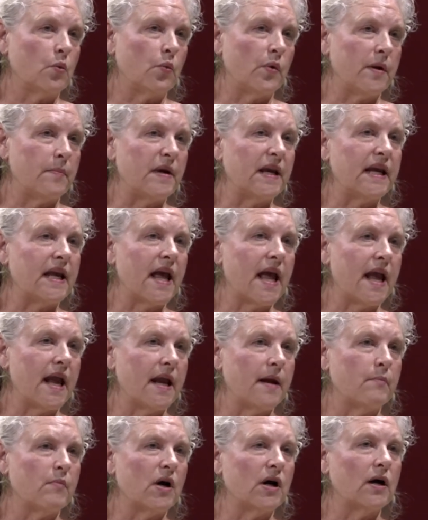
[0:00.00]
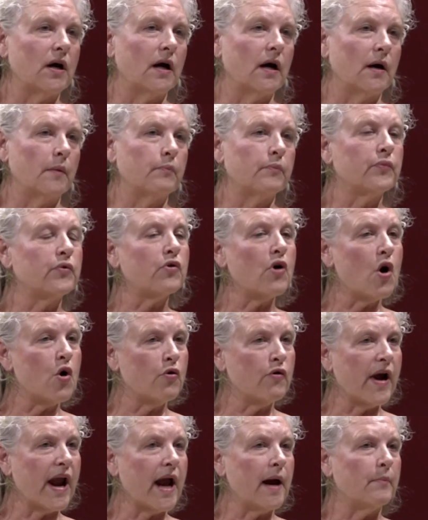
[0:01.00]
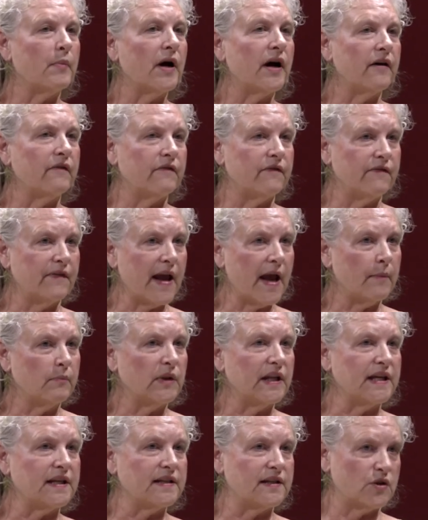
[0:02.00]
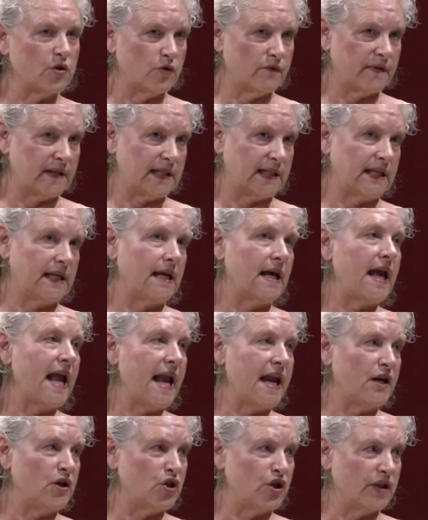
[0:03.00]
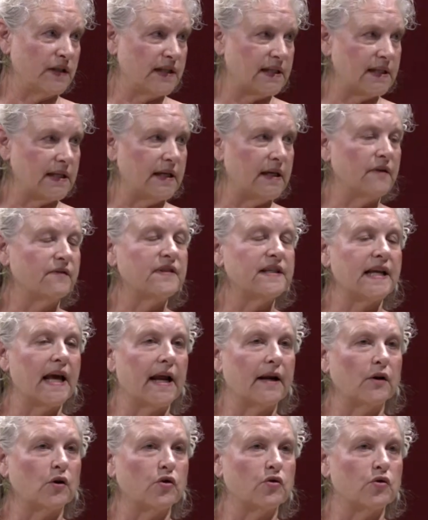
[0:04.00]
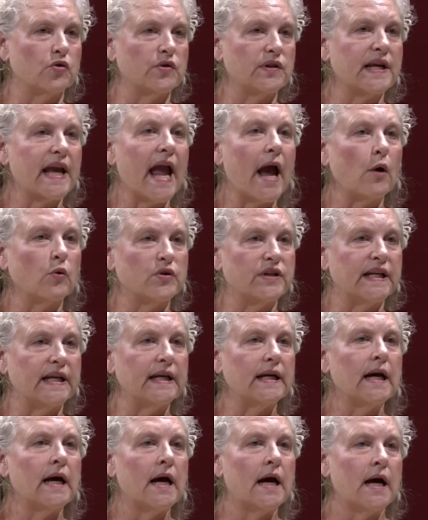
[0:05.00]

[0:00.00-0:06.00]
we became a program of Family Service Agency of Santa Cruz County.